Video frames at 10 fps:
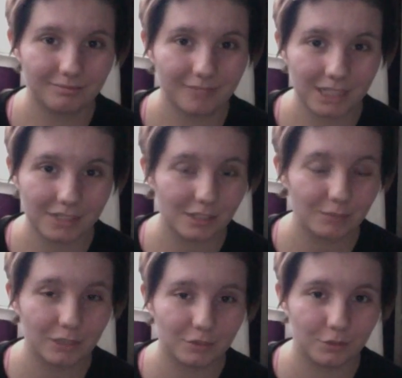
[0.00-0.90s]
Thanks so
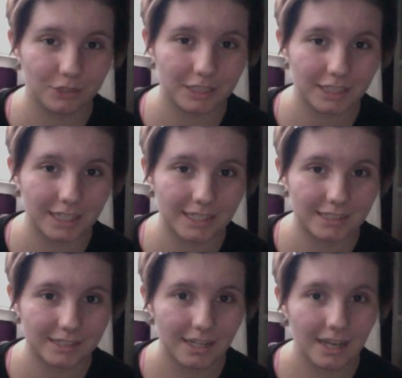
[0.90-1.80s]
much for watching
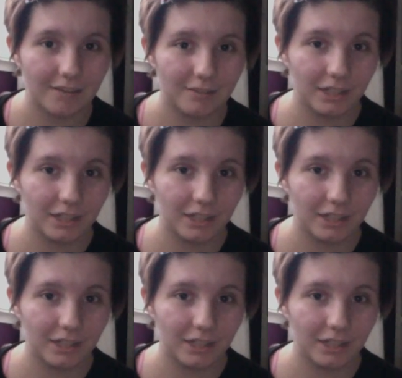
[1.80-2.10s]
this. Have a